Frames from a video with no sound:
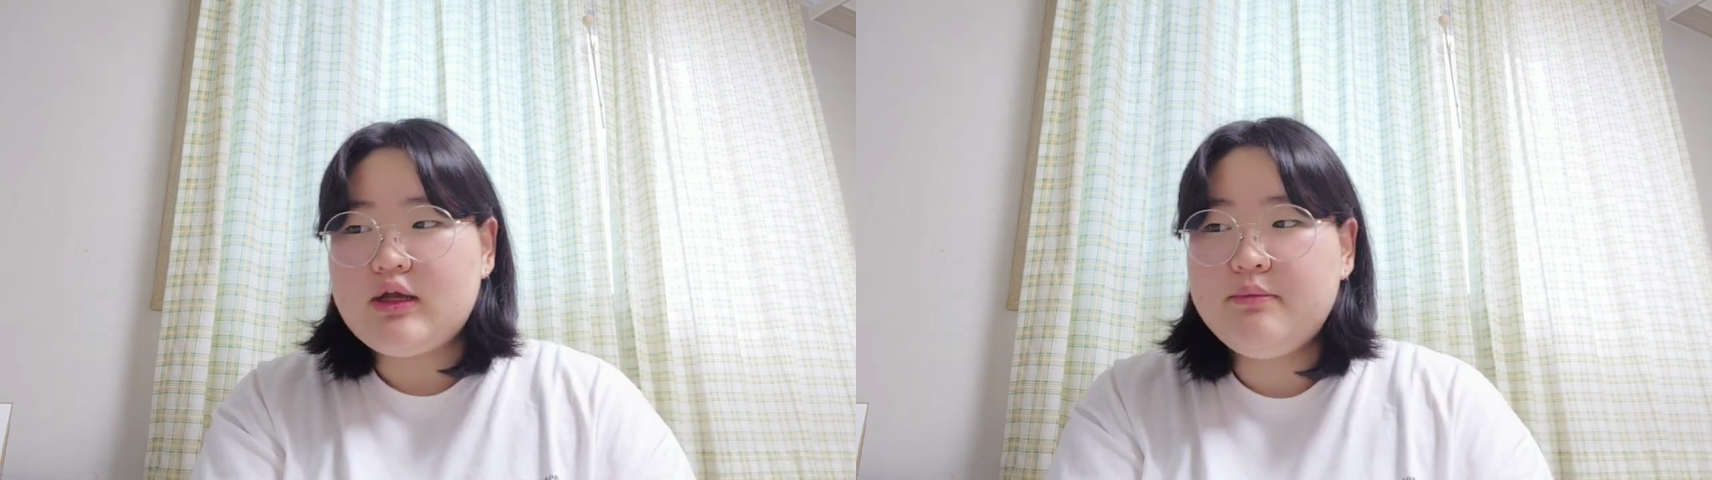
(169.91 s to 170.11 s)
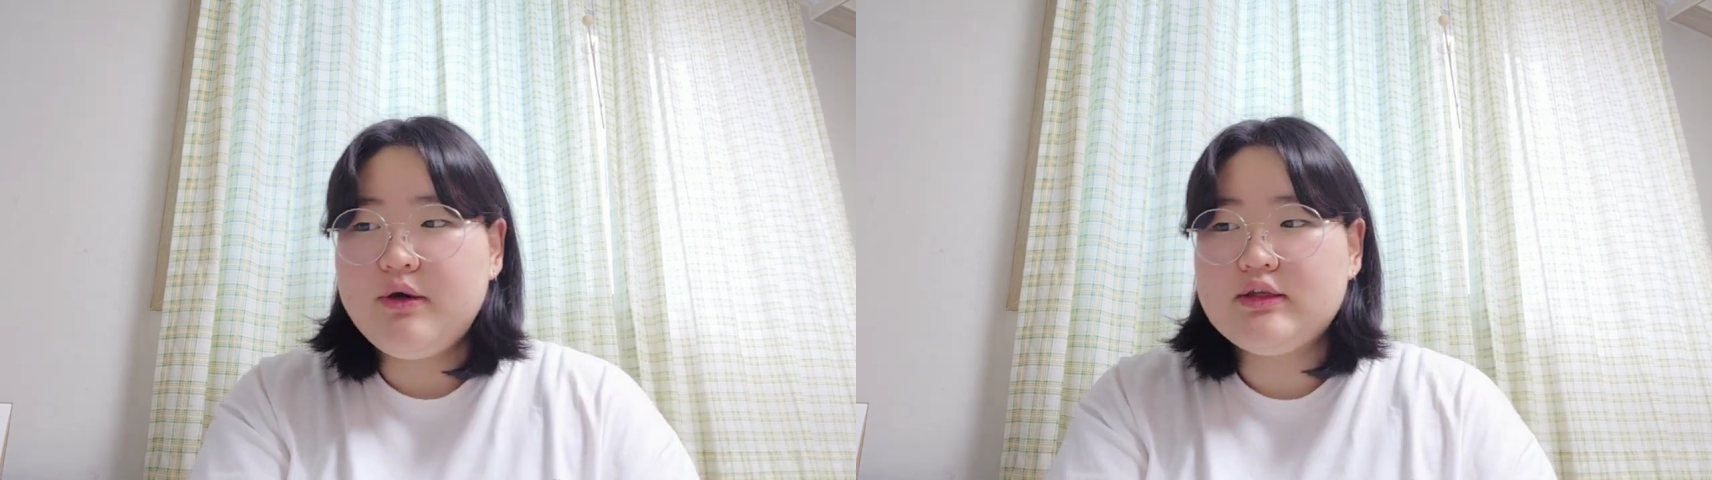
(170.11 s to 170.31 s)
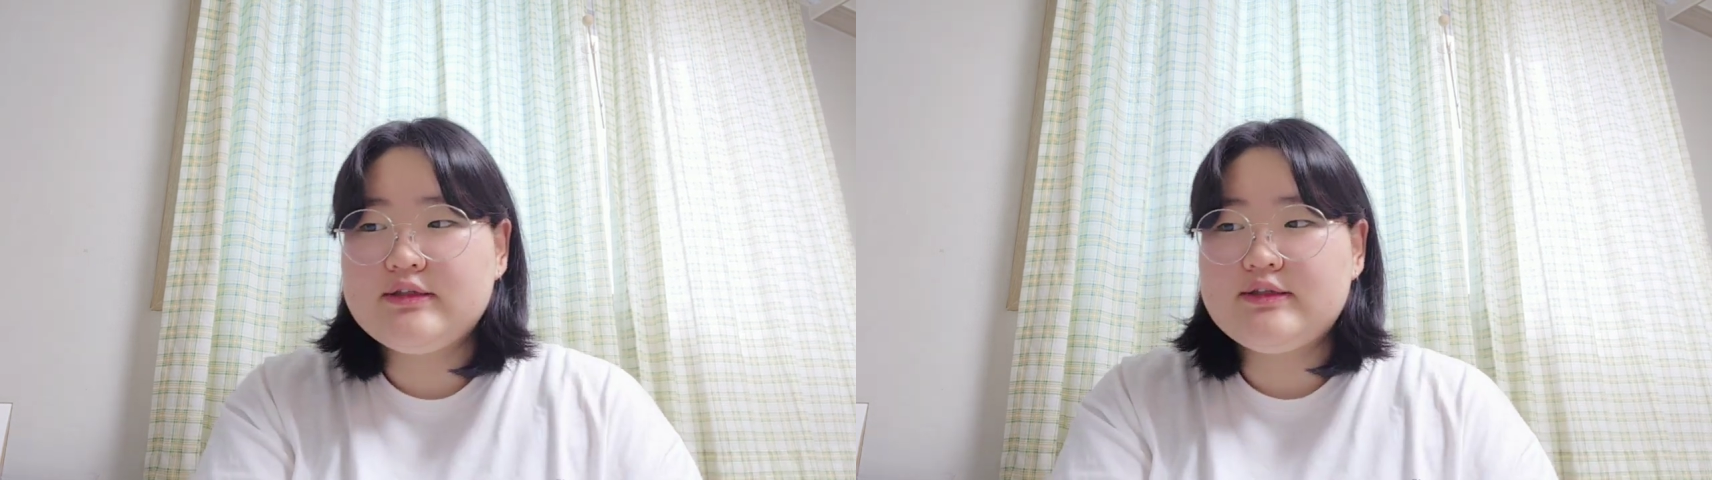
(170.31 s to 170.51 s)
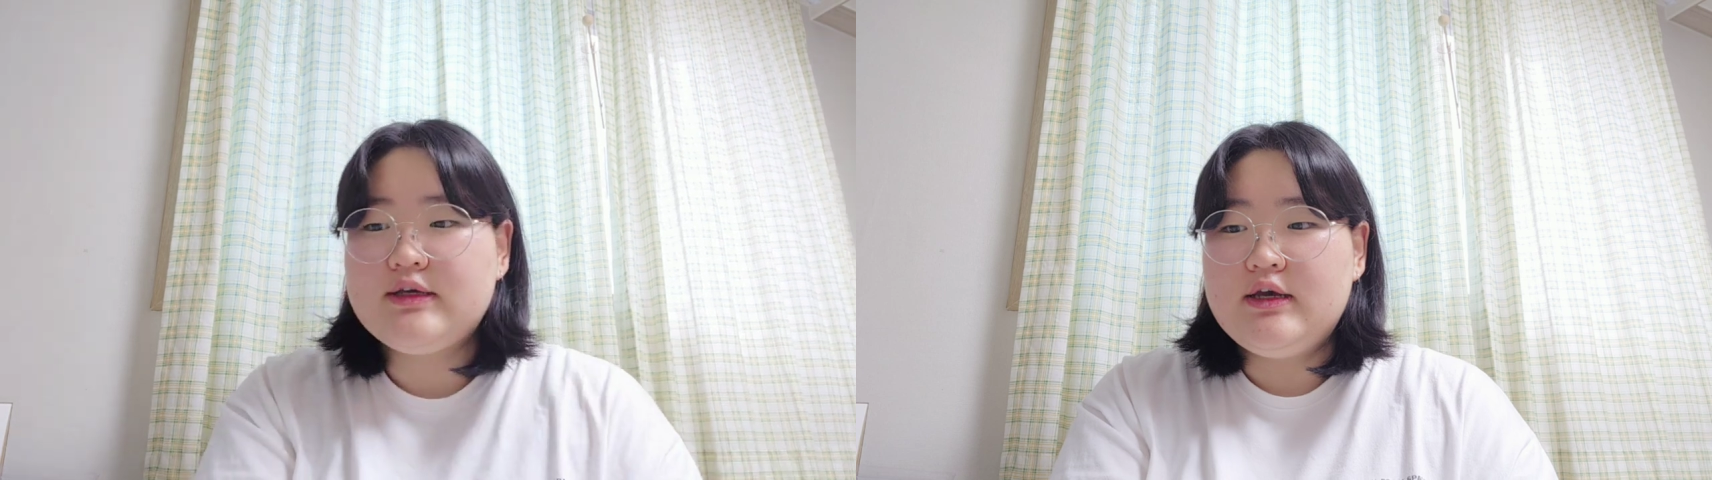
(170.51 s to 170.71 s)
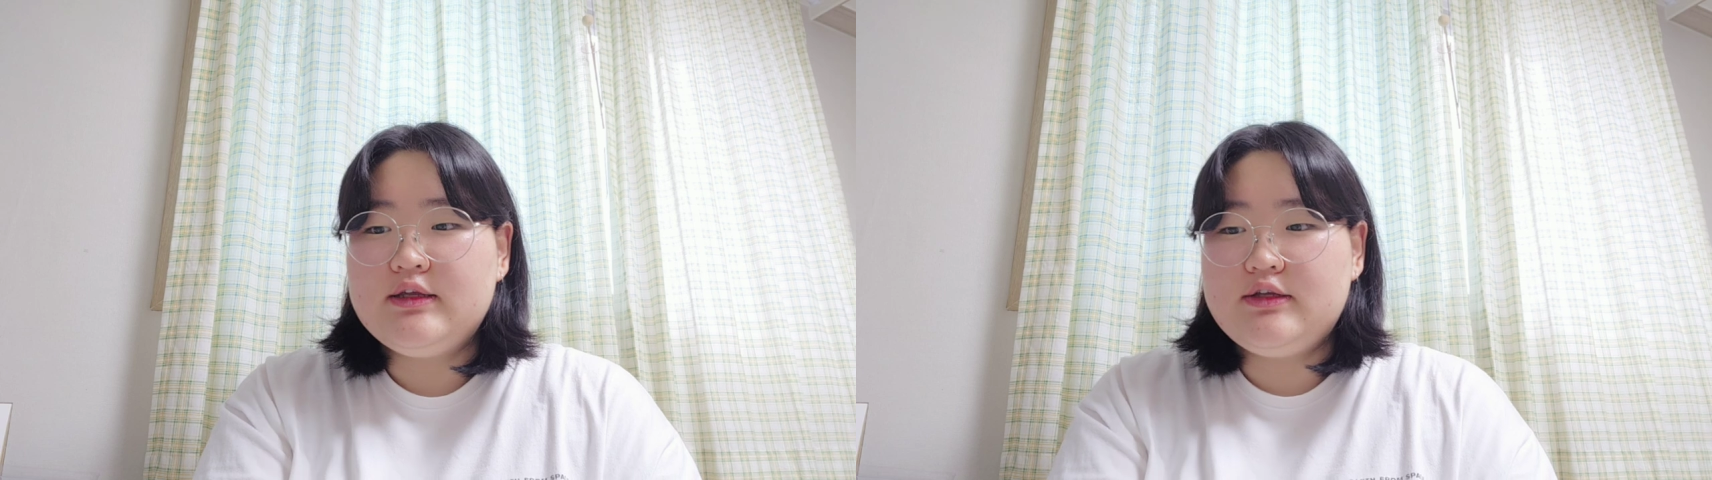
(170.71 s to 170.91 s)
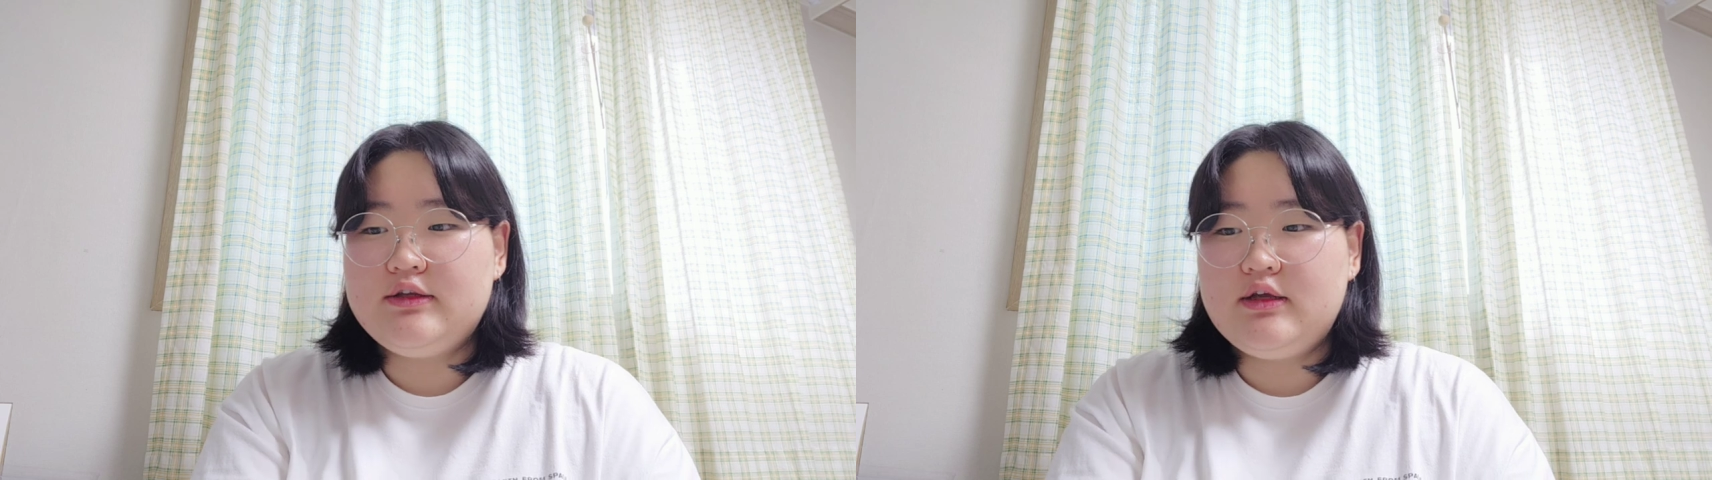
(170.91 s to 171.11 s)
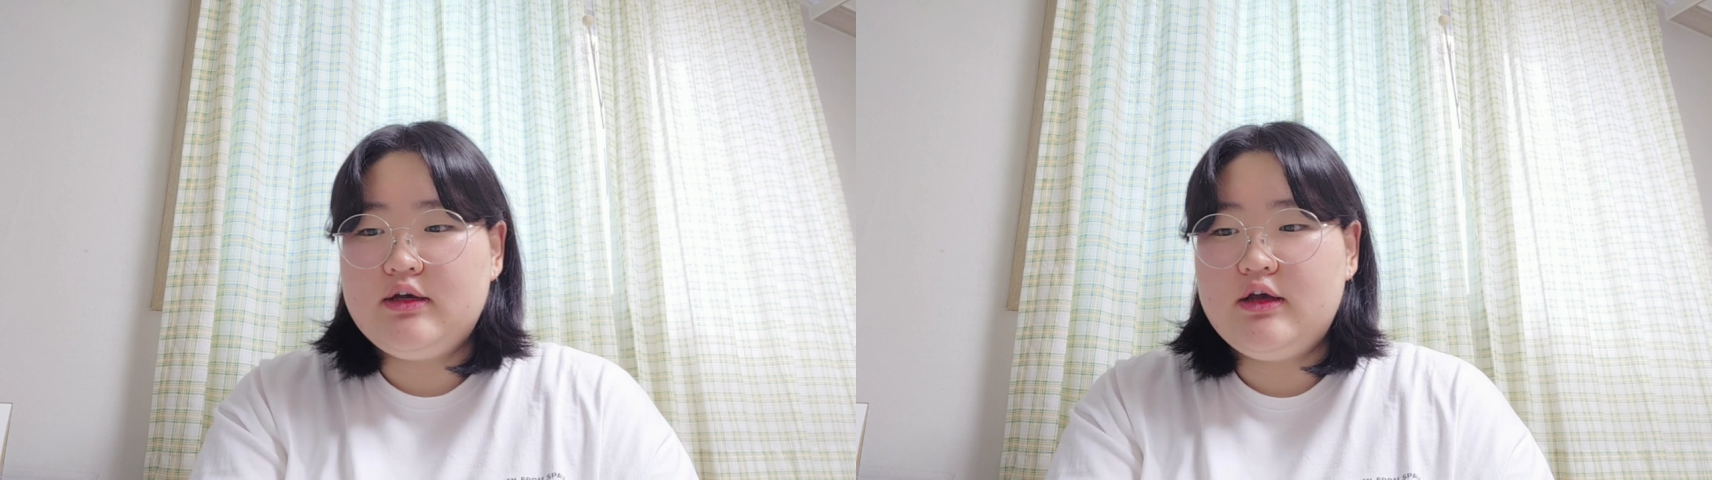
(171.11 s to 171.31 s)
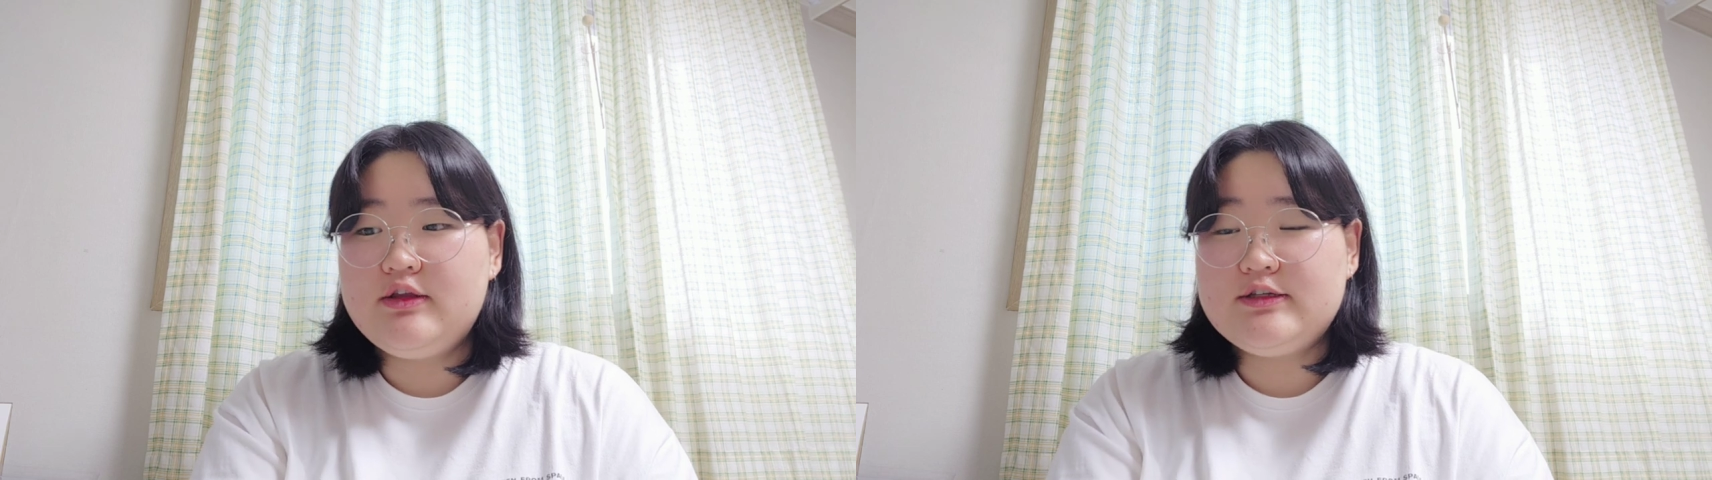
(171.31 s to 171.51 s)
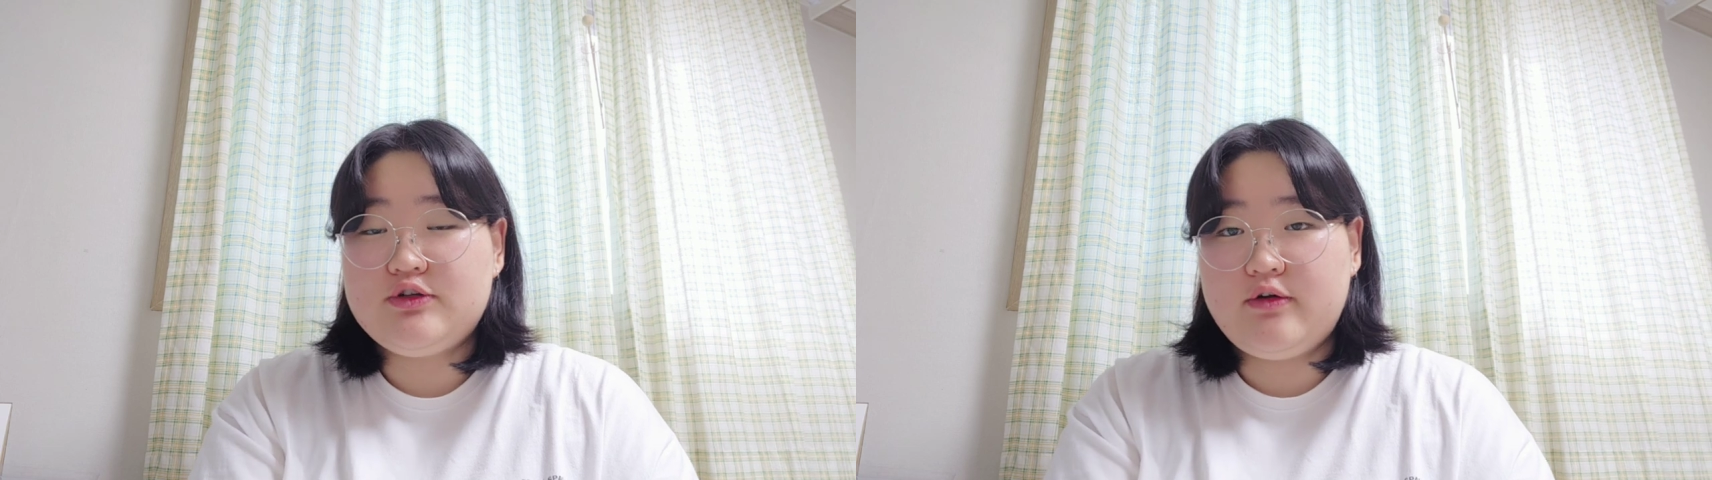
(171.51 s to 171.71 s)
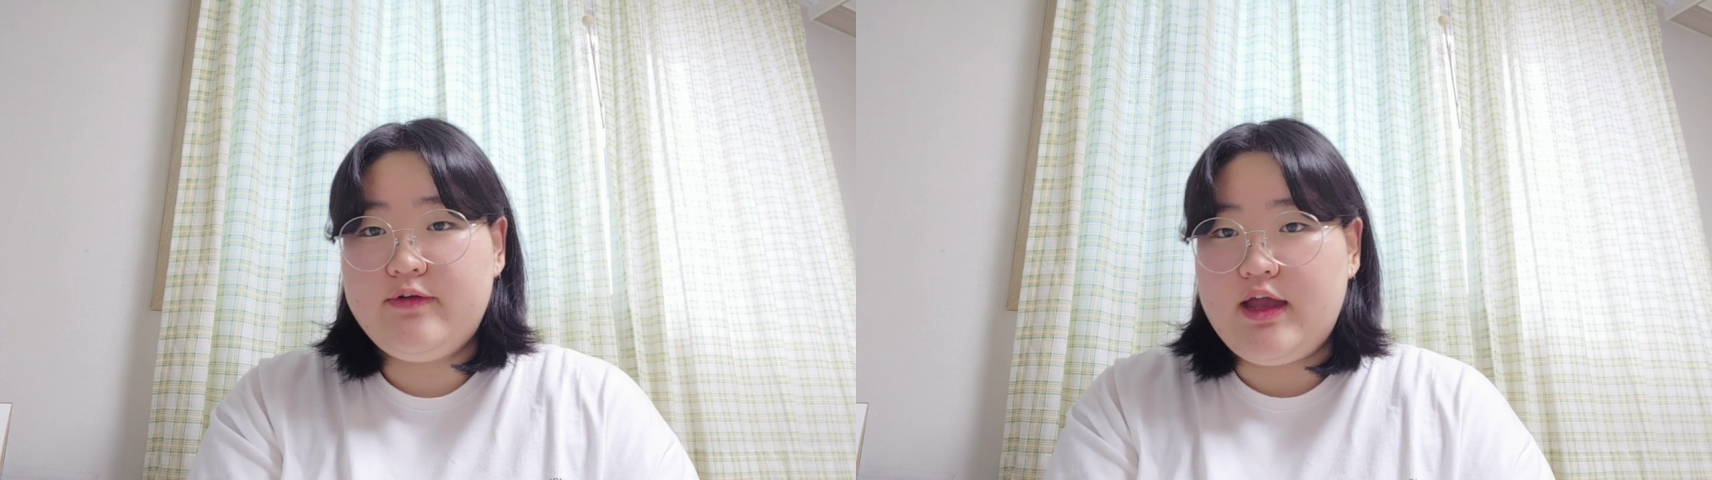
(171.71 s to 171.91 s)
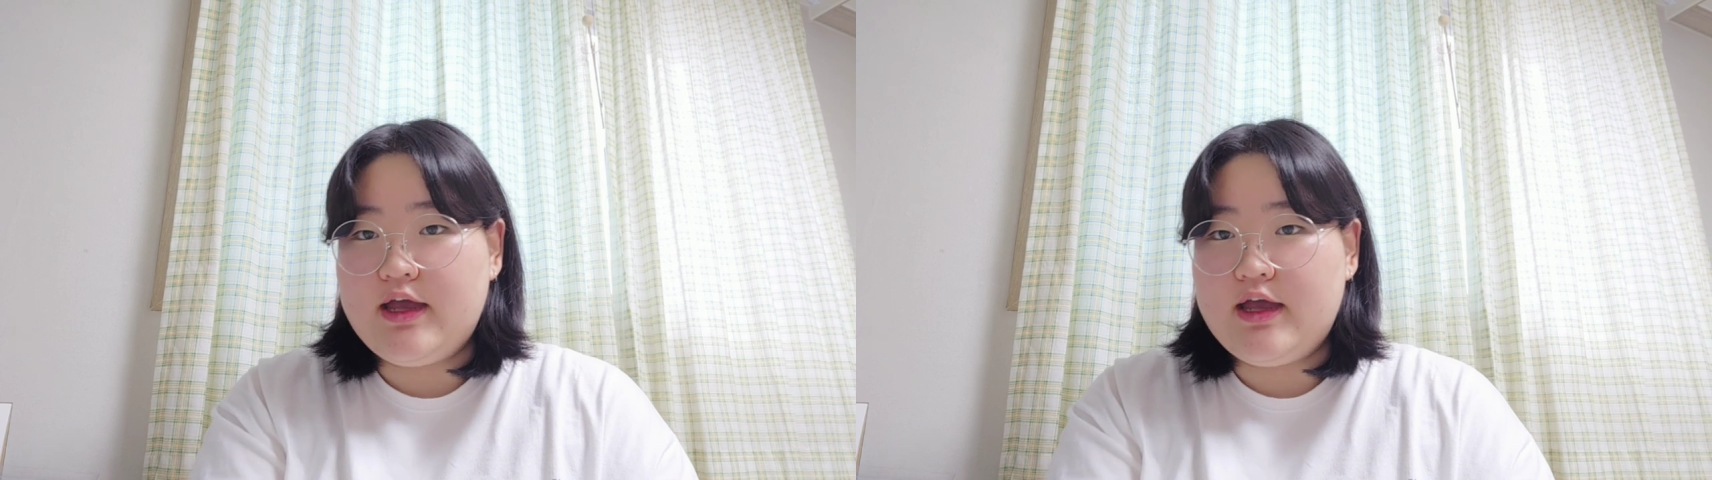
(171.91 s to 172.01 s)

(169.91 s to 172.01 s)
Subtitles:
But the anisotropic